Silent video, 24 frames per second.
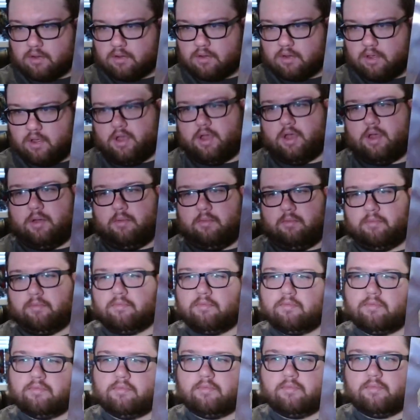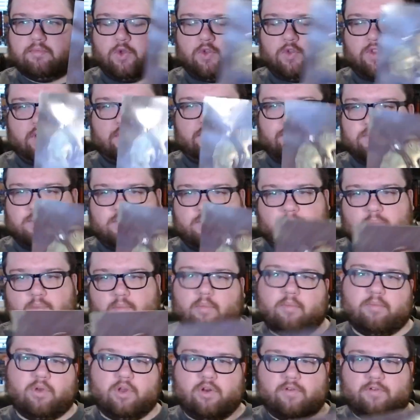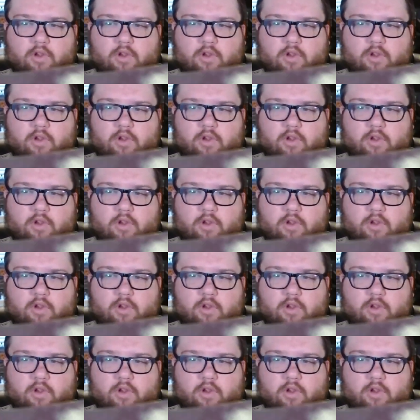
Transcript: Like I said, beautiful